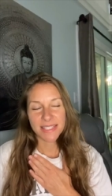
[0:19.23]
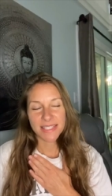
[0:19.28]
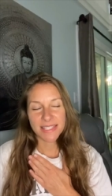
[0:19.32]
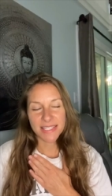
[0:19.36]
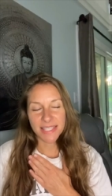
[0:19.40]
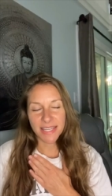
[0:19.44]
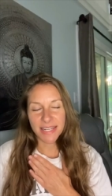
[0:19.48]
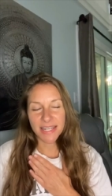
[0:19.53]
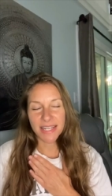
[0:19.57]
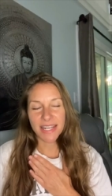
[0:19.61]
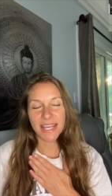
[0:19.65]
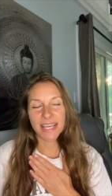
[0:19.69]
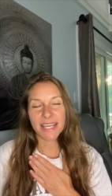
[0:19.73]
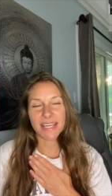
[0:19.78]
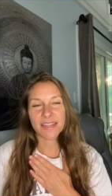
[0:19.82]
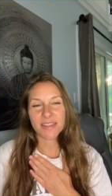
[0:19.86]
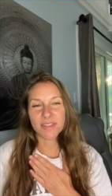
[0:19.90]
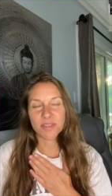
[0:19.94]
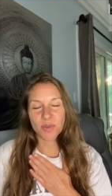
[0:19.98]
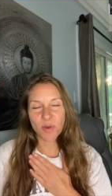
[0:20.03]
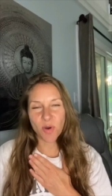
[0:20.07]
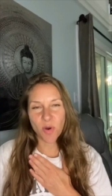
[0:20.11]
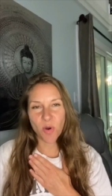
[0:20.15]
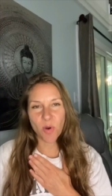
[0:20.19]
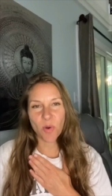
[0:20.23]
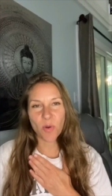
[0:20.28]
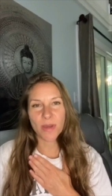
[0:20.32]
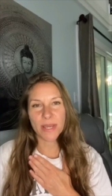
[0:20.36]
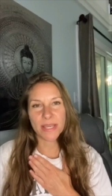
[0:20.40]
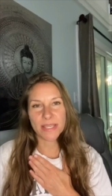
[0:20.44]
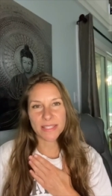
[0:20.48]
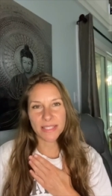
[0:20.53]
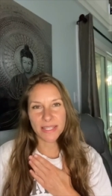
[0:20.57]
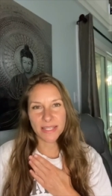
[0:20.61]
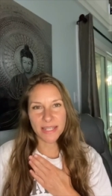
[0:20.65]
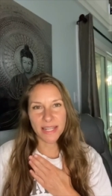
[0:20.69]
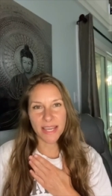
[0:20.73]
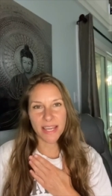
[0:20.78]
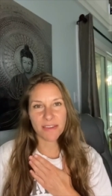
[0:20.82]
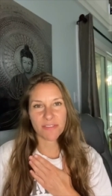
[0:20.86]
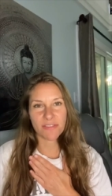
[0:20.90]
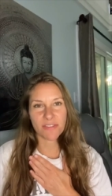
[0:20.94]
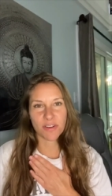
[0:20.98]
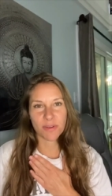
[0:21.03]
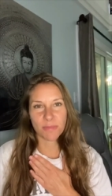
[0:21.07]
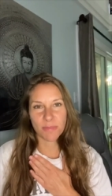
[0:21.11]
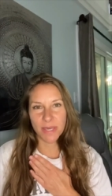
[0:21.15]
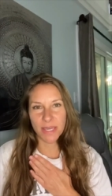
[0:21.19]
Sunday is always a day
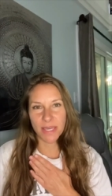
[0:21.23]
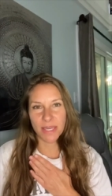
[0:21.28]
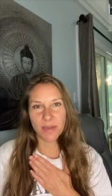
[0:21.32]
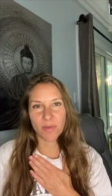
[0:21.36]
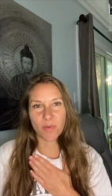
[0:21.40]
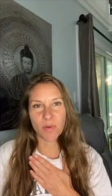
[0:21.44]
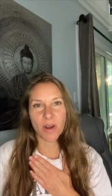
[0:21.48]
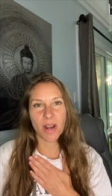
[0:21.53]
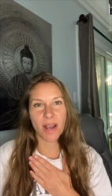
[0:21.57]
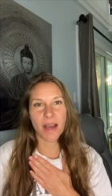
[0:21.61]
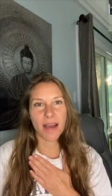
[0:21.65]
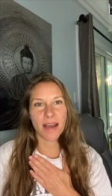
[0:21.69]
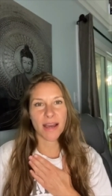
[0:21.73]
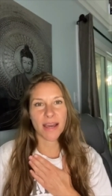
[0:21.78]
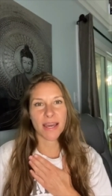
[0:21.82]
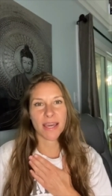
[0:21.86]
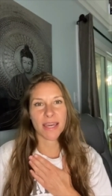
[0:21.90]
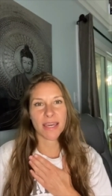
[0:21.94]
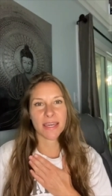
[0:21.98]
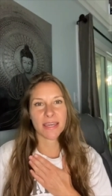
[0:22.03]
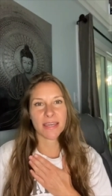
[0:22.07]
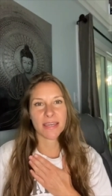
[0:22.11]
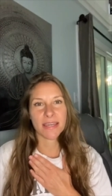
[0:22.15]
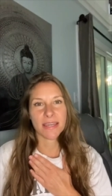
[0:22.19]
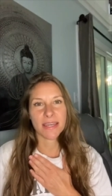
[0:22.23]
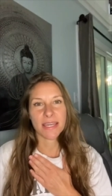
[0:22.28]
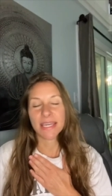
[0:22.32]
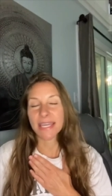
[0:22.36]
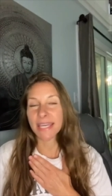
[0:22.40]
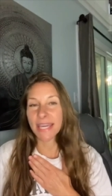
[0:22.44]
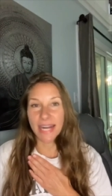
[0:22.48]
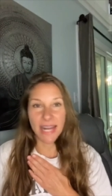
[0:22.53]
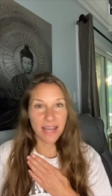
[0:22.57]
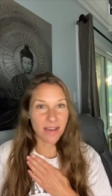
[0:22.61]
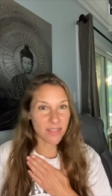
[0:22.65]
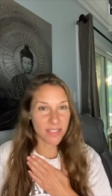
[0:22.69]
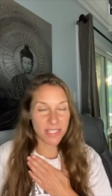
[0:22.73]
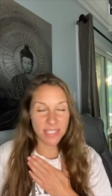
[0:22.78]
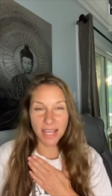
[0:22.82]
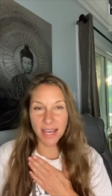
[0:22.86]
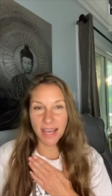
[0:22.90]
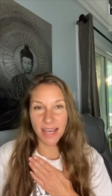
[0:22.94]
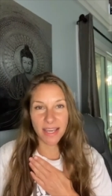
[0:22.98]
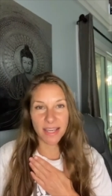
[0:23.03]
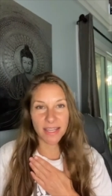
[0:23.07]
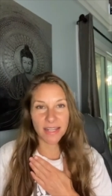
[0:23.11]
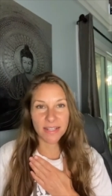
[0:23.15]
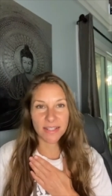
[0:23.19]
for me where I get
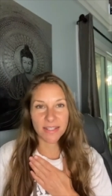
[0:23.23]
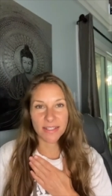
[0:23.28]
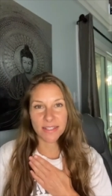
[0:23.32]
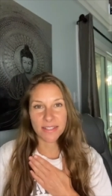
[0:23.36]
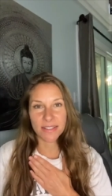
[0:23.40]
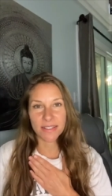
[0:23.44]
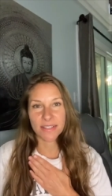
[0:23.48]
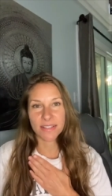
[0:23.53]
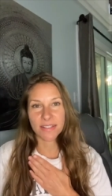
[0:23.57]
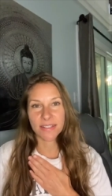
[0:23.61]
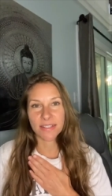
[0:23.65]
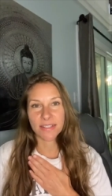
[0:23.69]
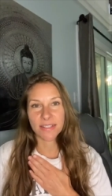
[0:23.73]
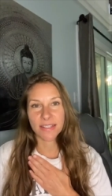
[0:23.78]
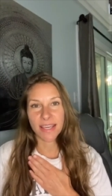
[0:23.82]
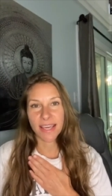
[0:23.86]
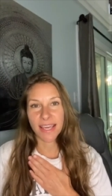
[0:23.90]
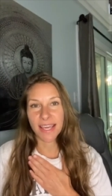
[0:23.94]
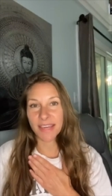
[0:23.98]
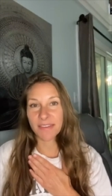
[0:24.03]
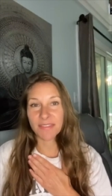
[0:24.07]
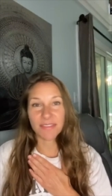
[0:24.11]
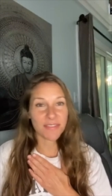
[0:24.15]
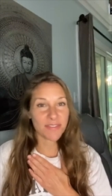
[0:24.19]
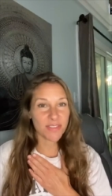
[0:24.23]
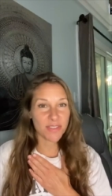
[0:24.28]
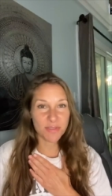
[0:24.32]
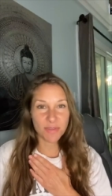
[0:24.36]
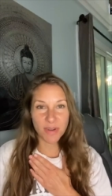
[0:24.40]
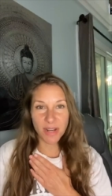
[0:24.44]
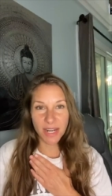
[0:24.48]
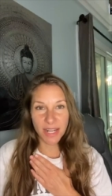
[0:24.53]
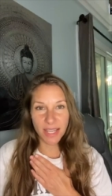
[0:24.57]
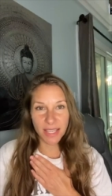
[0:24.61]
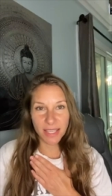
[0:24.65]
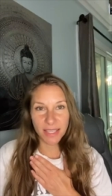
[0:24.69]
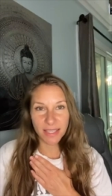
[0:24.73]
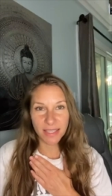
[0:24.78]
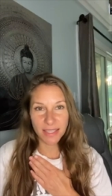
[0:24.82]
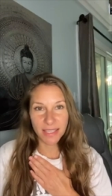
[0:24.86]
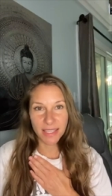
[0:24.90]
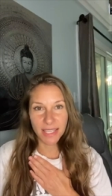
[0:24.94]
outside, even if it's raining,